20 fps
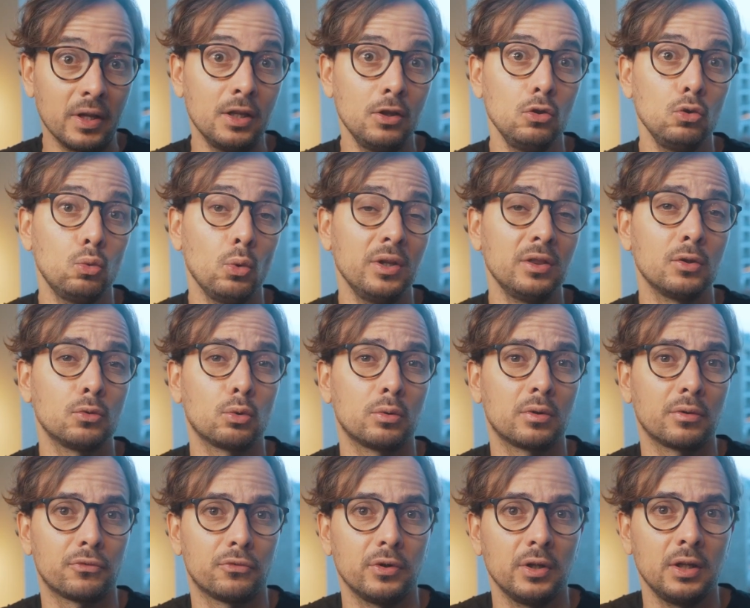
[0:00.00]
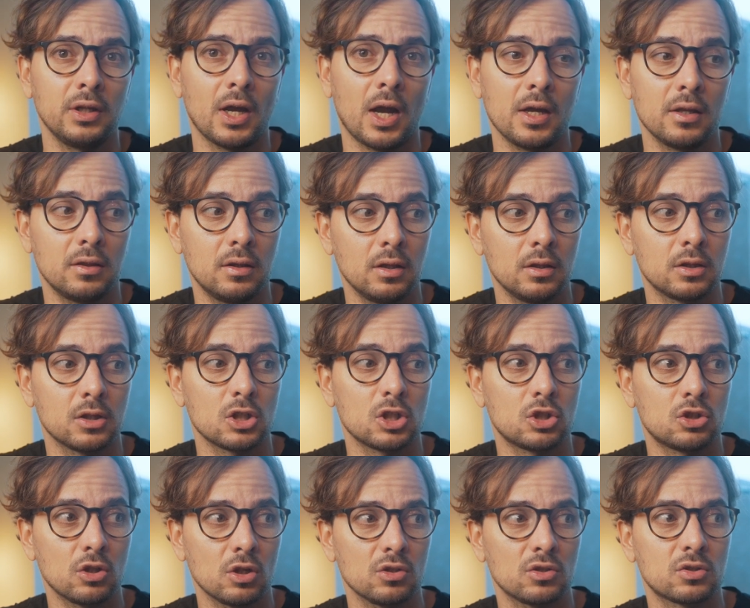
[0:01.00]
in 2023, I did
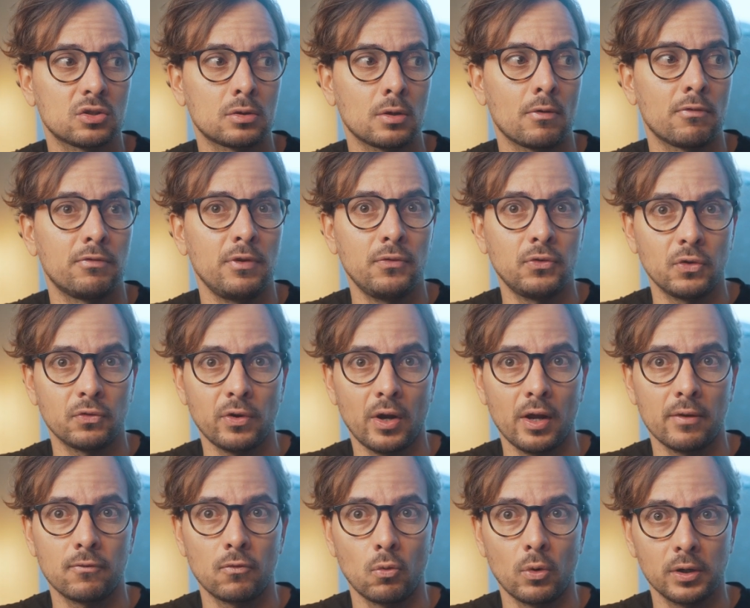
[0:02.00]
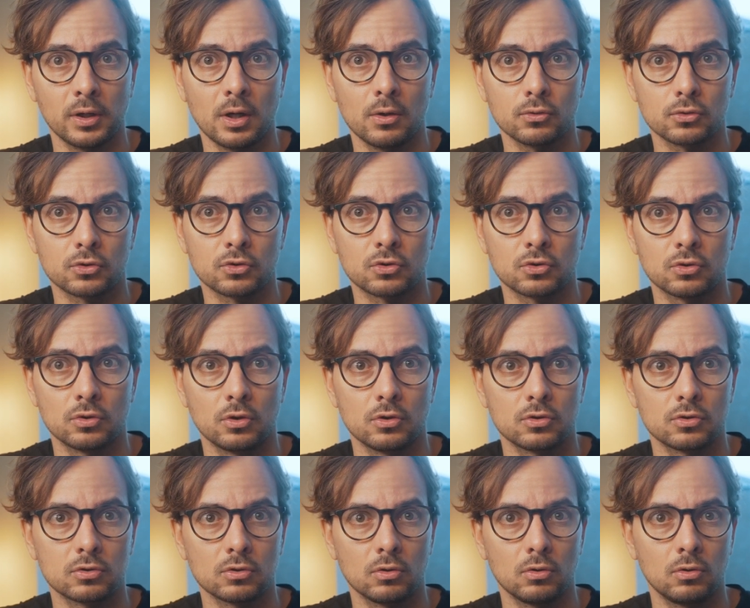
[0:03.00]
just 55 workouts.
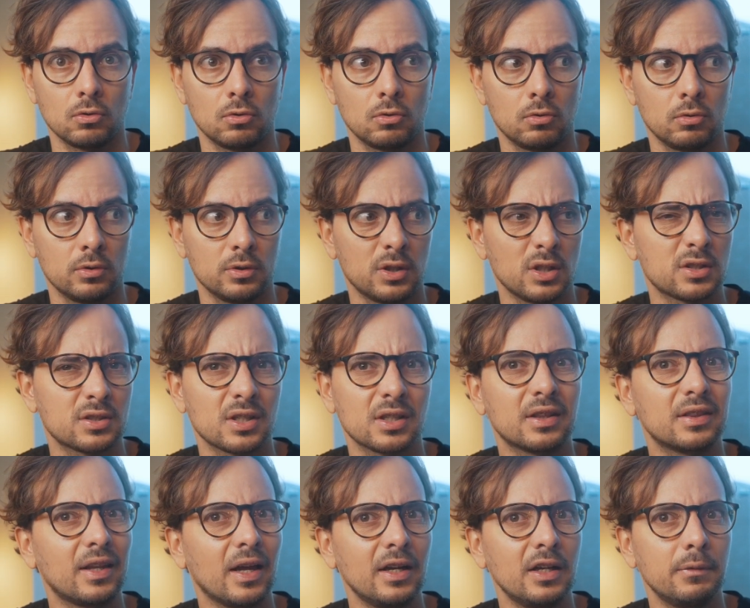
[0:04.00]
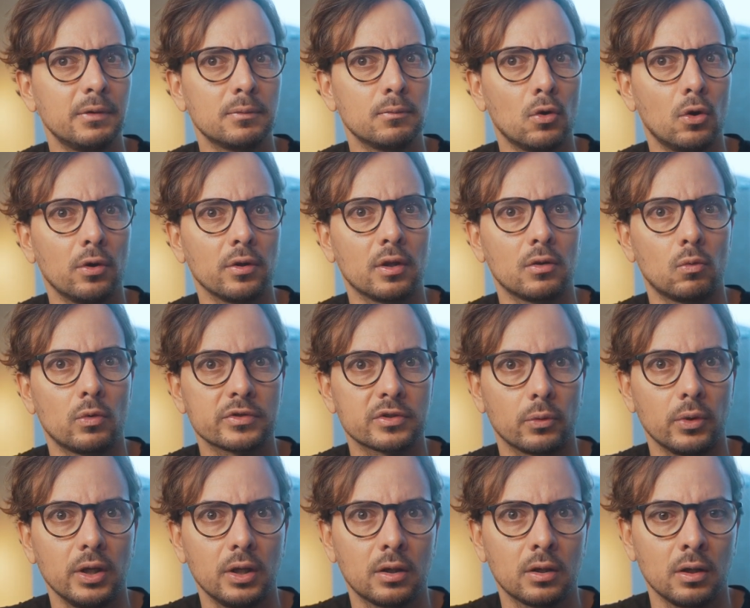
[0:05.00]
So that's a tiny bit more than once
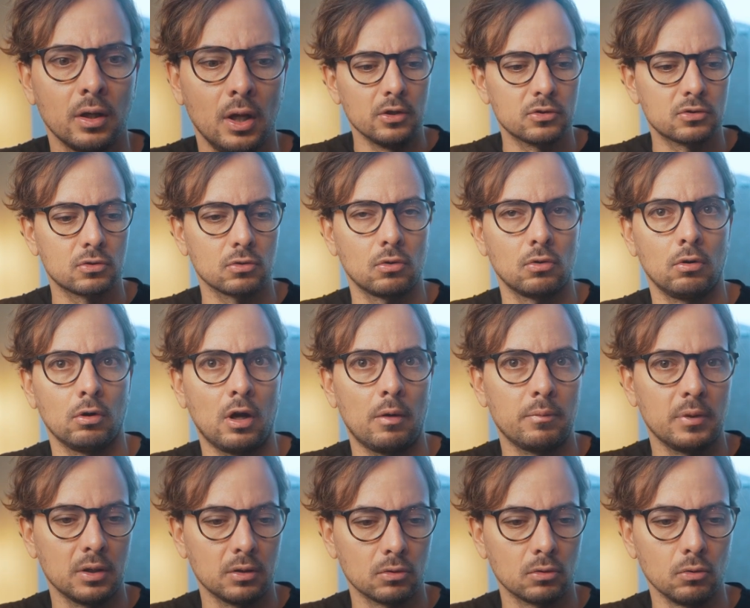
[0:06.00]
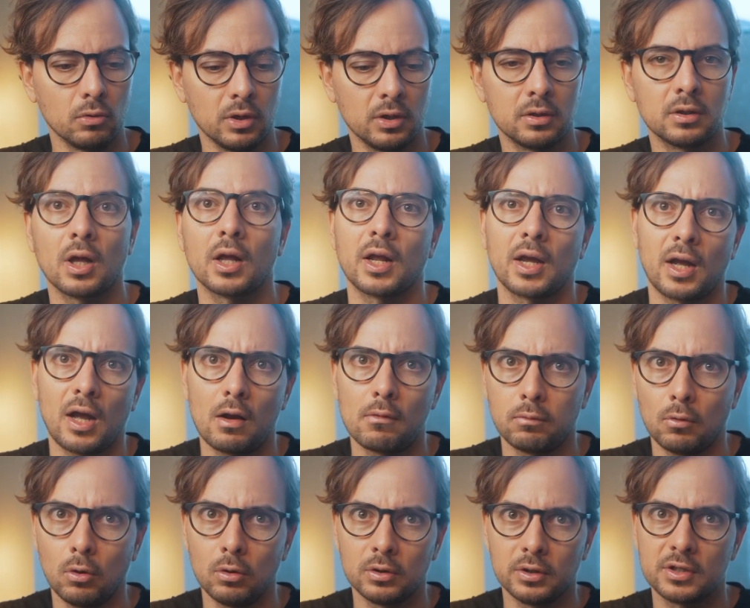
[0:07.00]
a week. So I've been doing, and I
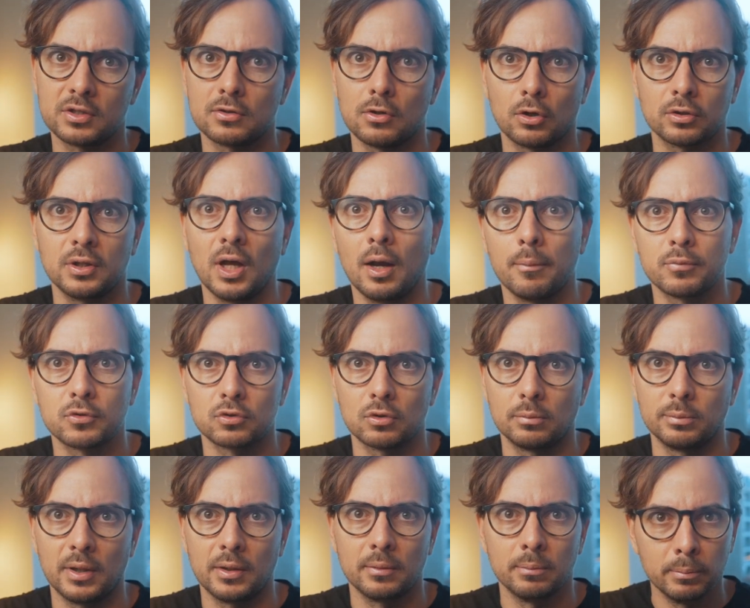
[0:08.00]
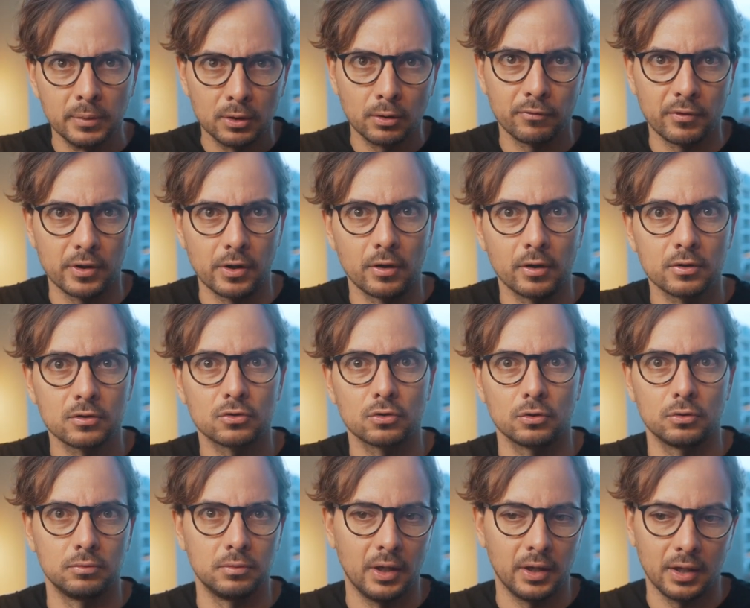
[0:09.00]
have all this locked up, so I'm a bit of a nerd,
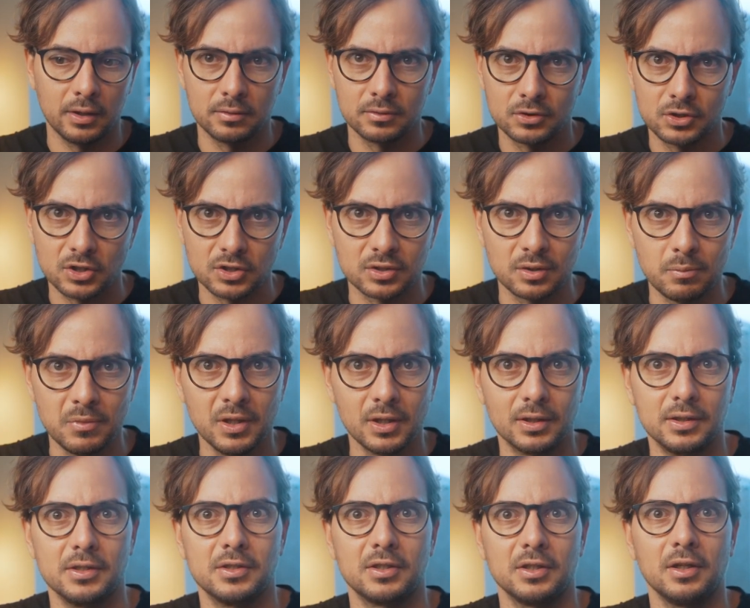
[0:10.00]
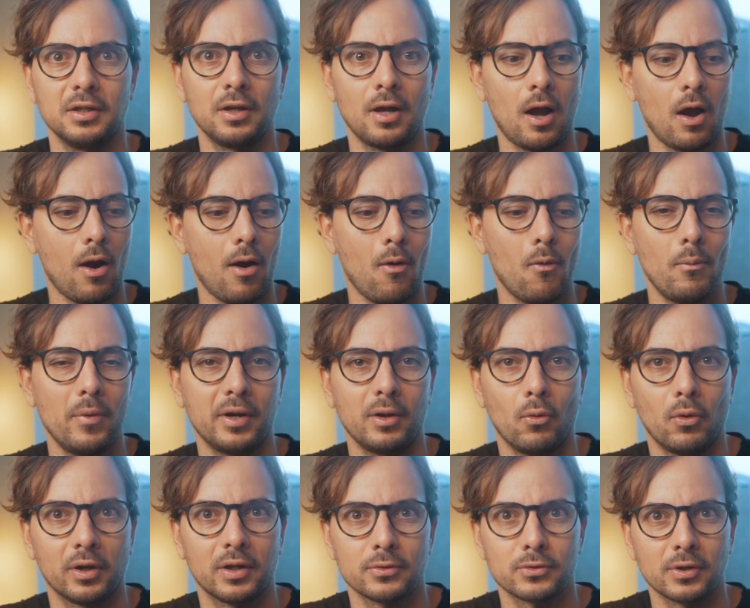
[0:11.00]
so I can just immediately see how many
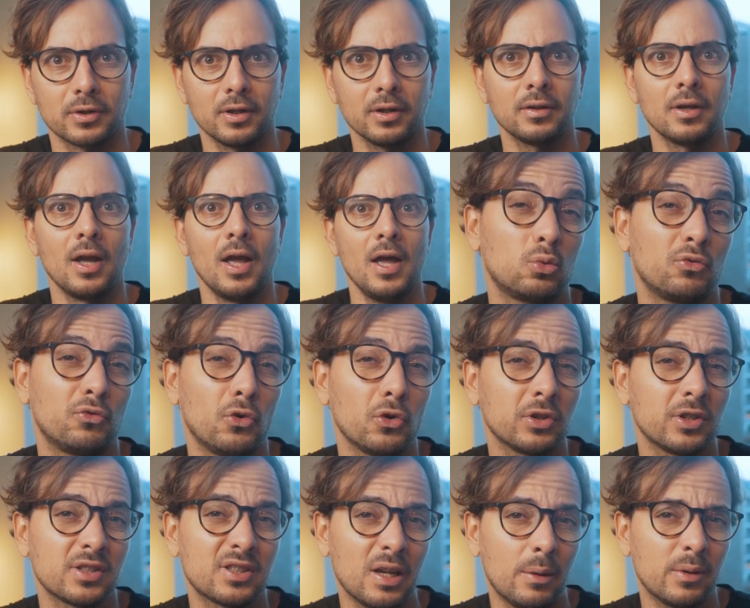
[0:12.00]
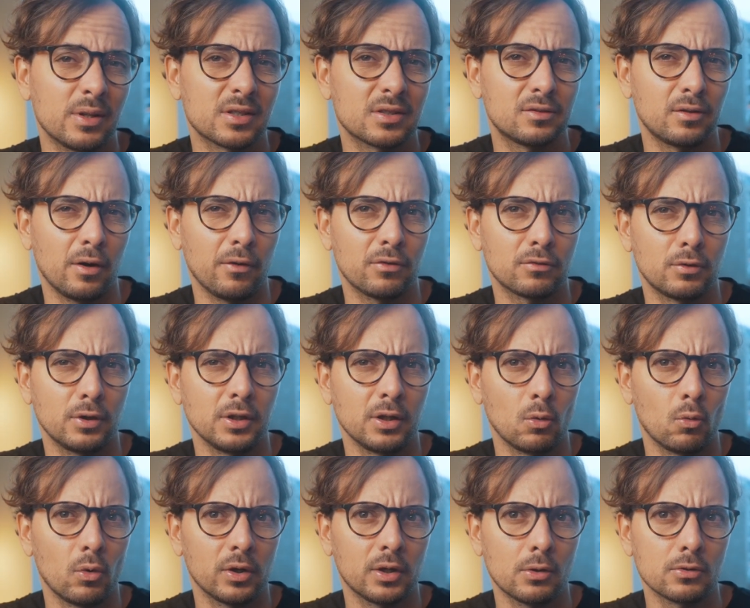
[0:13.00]
workouts I did. 47 strength
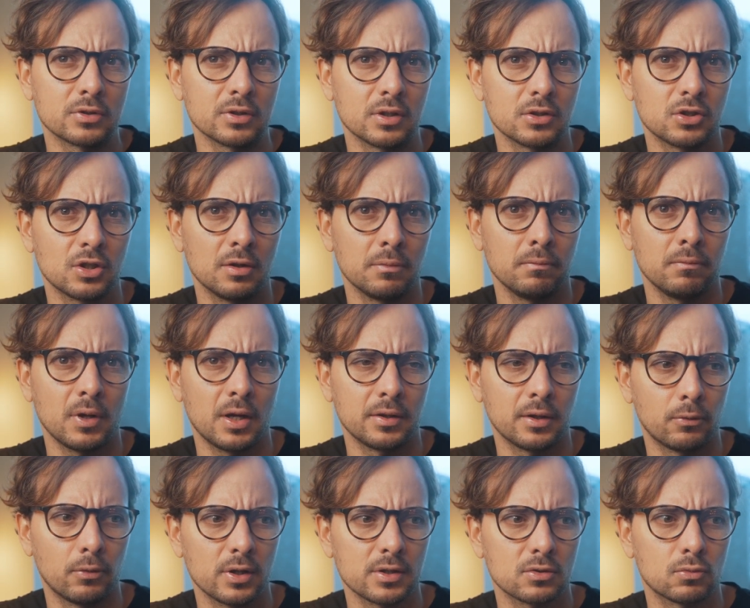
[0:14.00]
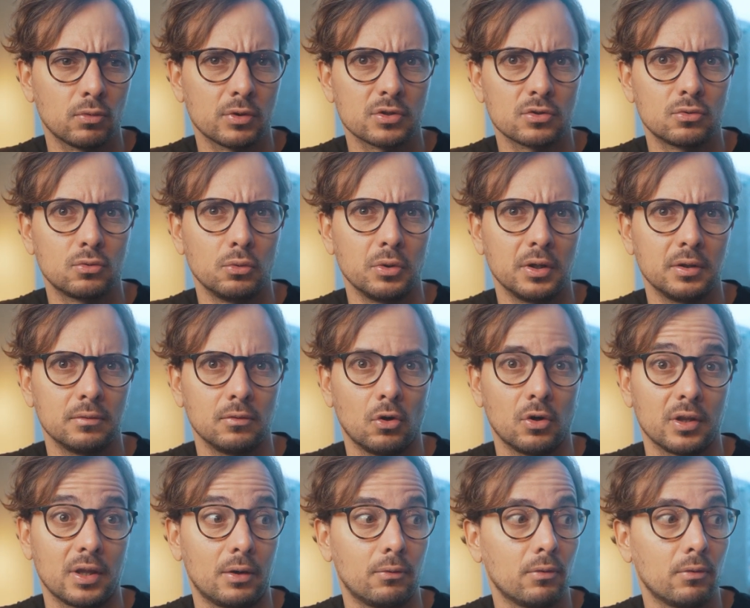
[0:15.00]
training workouts in the gym, and the rest was doing, or the